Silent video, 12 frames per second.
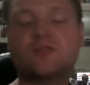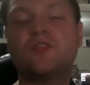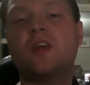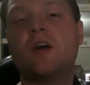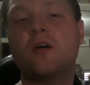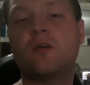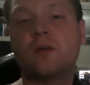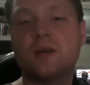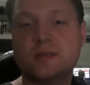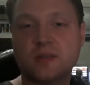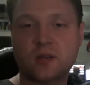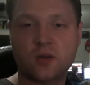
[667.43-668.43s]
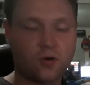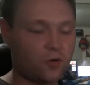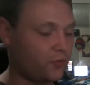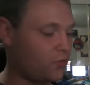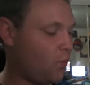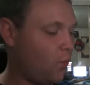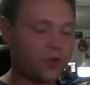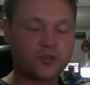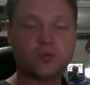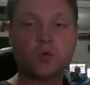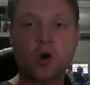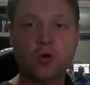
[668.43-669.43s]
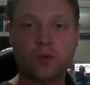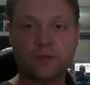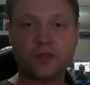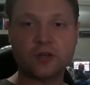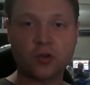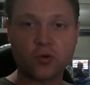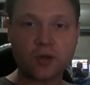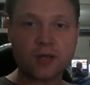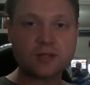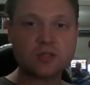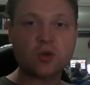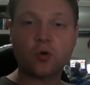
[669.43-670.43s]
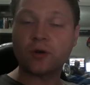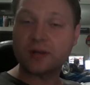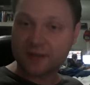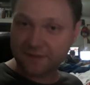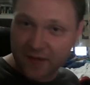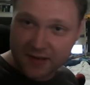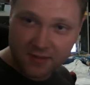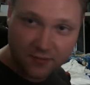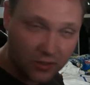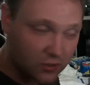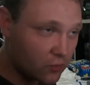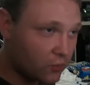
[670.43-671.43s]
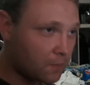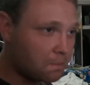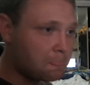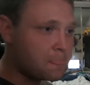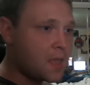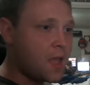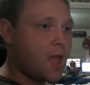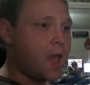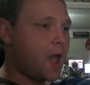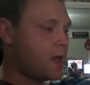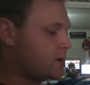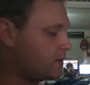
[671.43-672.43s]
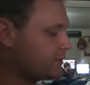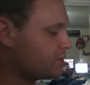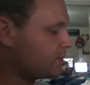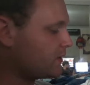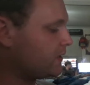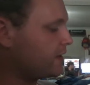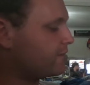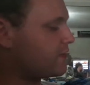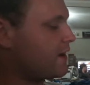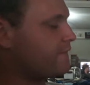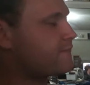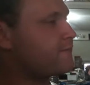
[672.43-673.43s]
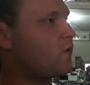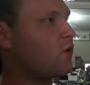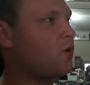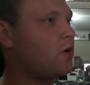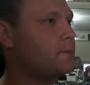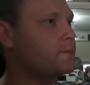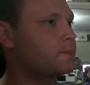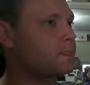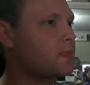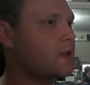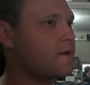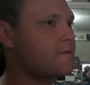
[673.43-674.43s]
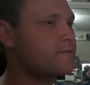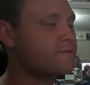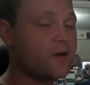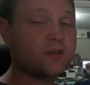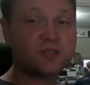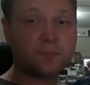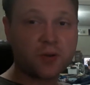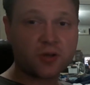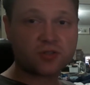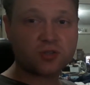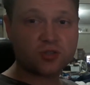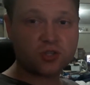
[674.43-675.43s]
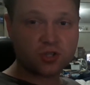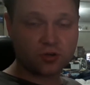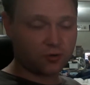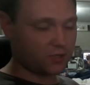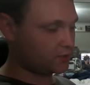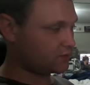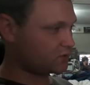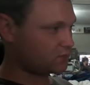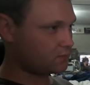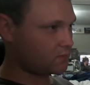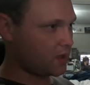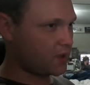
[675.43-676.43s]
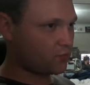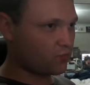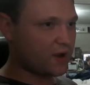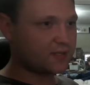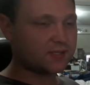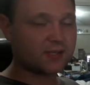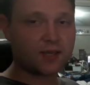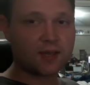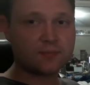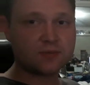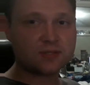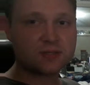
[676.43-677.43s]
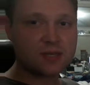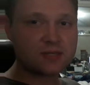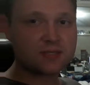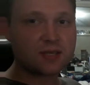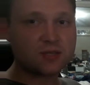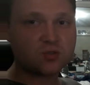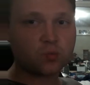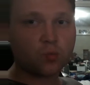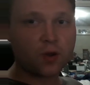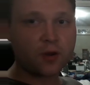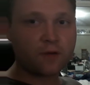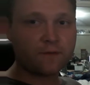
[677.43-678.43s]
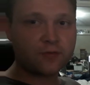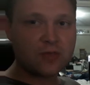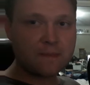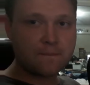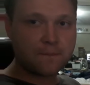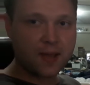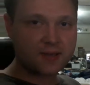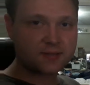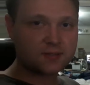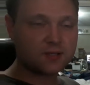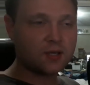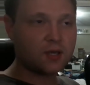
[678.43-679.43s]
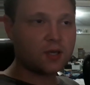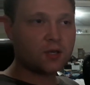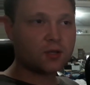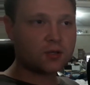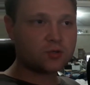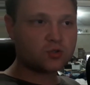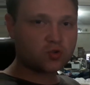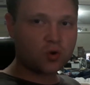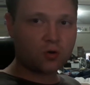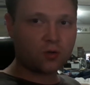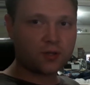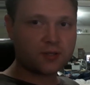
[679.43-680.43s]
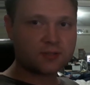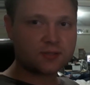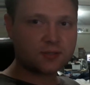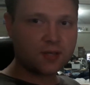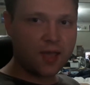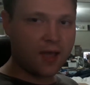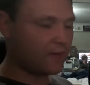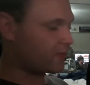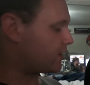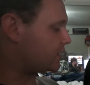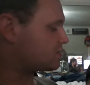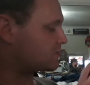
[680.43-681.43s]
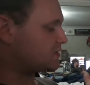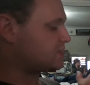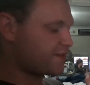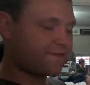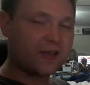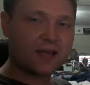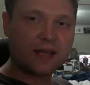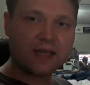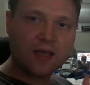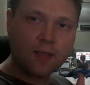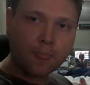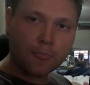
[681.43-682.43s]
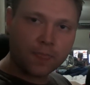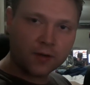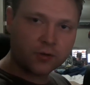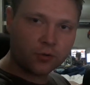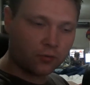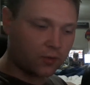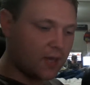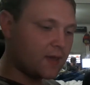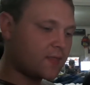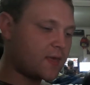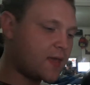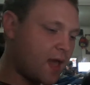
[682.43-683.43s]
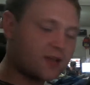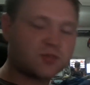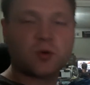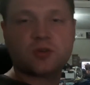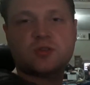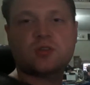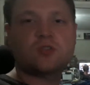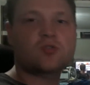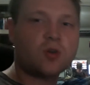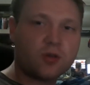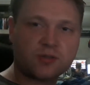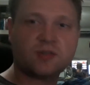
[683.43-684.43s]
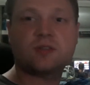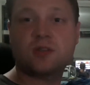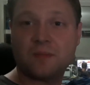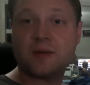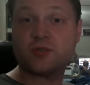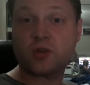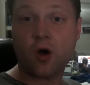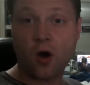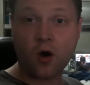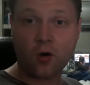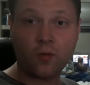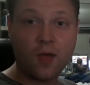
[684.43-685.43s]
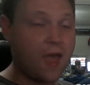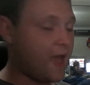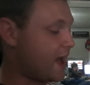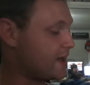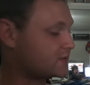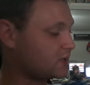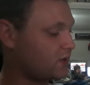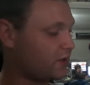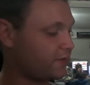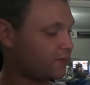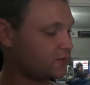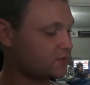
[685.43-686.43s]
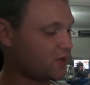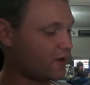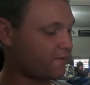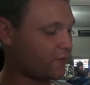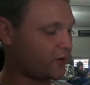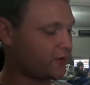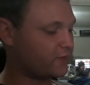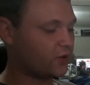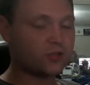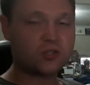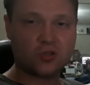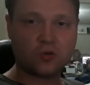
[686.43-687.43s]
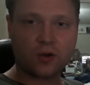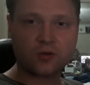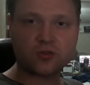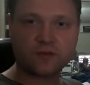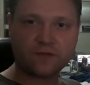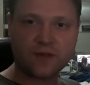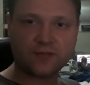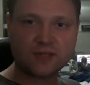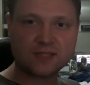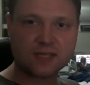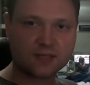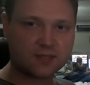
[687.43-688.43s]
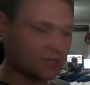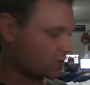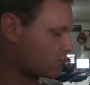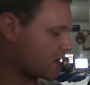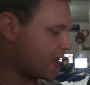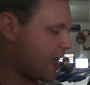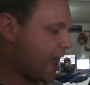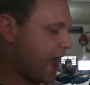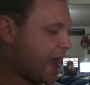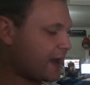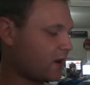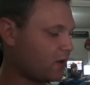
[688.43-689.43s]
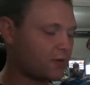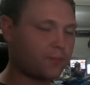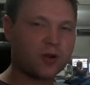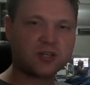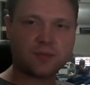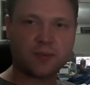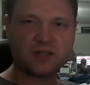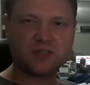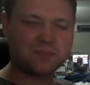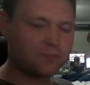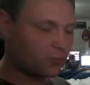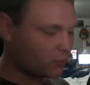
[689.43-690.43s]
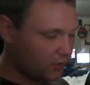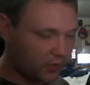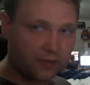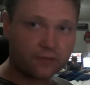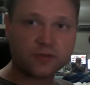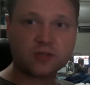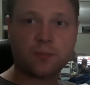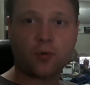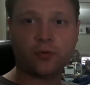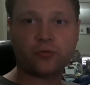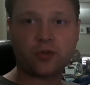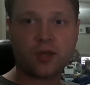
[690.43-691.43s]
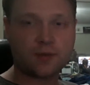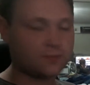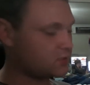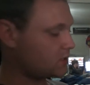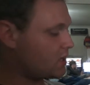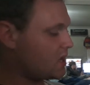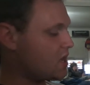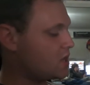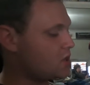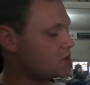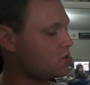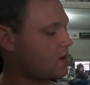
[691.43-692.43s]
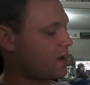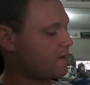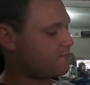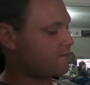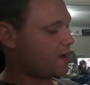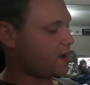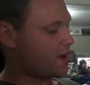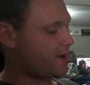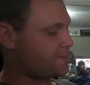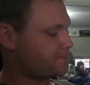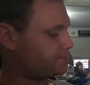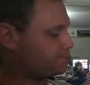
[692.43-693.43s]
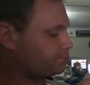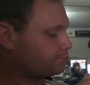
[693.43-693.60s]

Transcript: video isn't called What's Wrong with the Duke, it's called In Defense of the Duke. And I do believe that for first-person shooters and racing games, this is one of the best controllers out there, specifically the Duke. The Xbox controller system as a whole has a lot of things going for it. You've got the 256-degree analog pressure buttons, brilliant for sports games. You have, again,